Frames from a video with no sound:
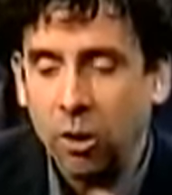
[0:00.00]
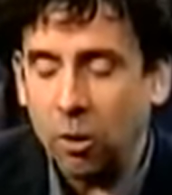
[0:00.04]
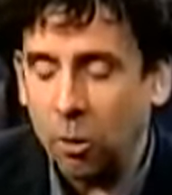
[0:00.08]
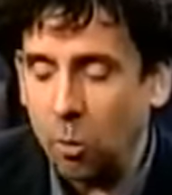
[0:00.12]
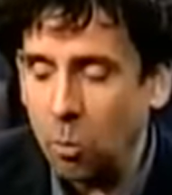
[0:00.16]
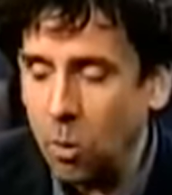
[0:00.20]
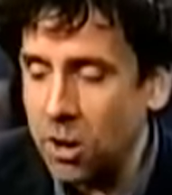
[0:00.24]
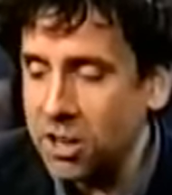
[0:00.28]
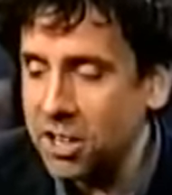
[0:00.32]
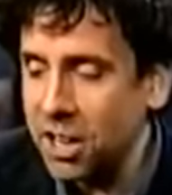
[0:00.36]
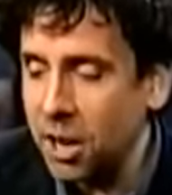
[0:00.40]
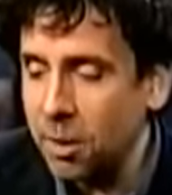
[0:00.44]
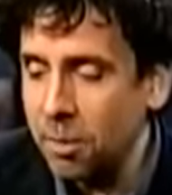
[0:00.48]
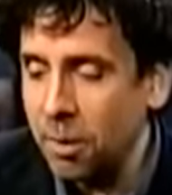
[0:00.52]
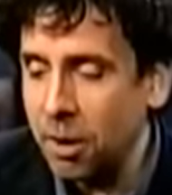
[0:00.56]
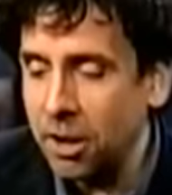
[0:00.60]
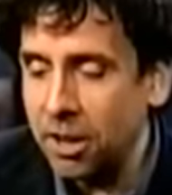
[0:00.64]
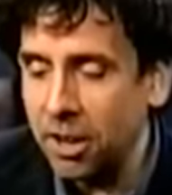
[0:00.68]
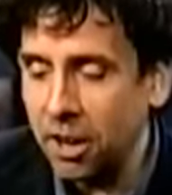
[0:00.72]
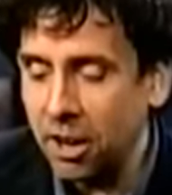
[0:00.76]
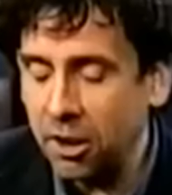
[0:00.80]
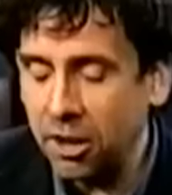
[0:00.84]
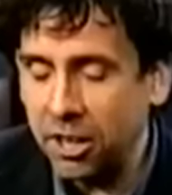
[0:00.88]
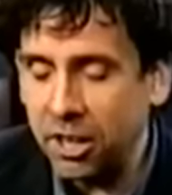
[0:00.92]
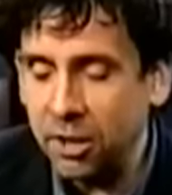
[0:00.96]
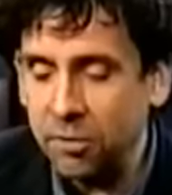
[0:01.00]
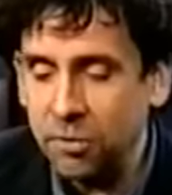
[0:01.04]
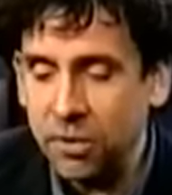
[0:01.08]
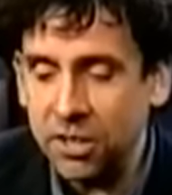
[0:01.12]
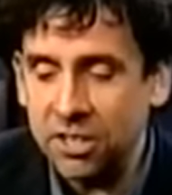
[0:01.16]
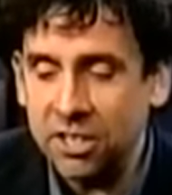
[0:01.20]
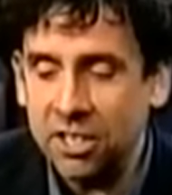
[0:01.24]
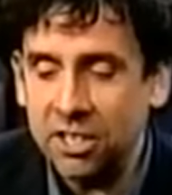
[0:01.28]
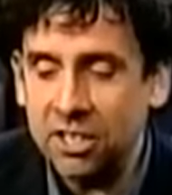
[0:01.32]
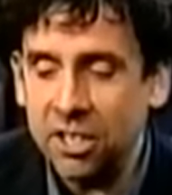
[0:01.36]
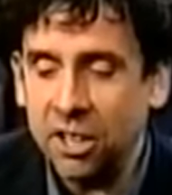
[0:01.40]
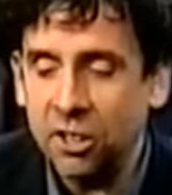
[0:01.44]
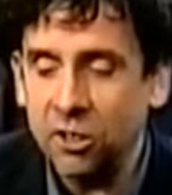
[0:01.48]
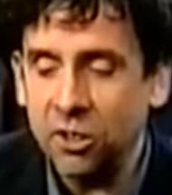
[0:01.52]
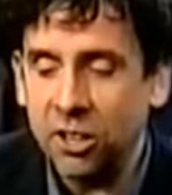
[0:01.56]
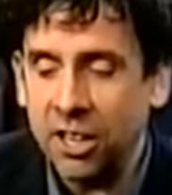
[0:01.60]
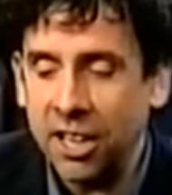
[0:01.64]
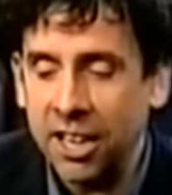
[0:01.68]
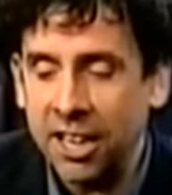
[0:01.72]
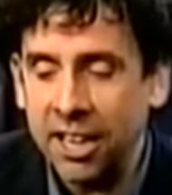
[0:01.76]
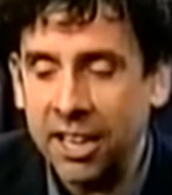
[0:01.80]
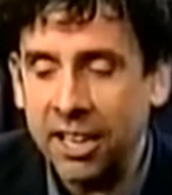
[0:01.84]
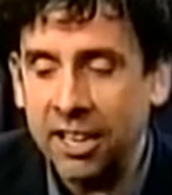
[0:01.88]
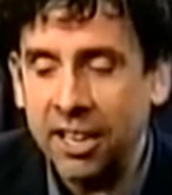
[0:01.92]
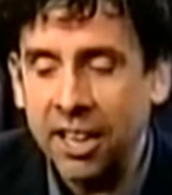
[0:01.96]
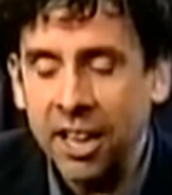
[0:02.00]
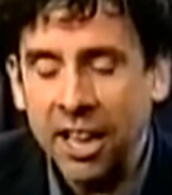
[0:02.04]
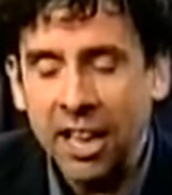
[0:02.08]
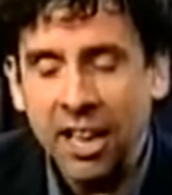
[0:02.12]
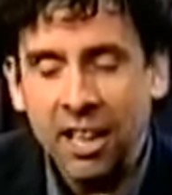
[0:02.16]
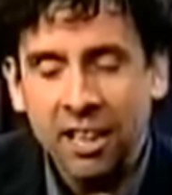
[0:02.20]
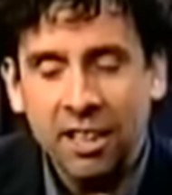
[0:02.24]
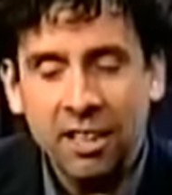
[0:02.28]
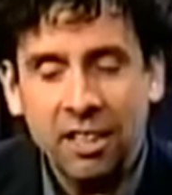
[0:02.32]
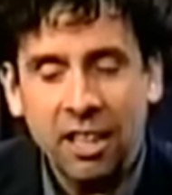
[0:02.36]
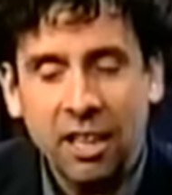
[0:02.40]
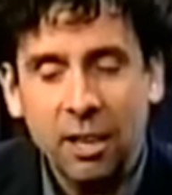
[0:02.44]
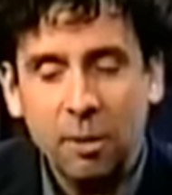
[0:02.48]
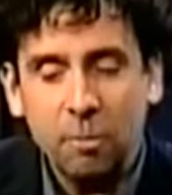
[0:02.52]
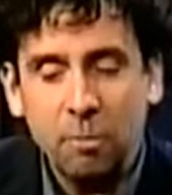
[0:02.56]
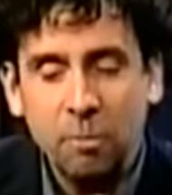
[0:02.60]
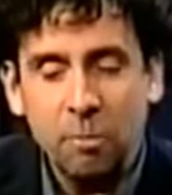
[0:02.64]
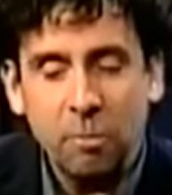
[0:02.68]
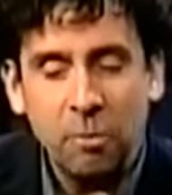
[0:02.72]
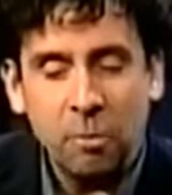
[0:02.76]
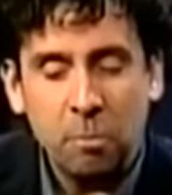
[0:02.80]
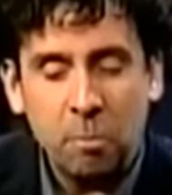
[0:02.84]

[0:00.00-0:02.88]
Or, or one time, I, I, convinced this other kid that they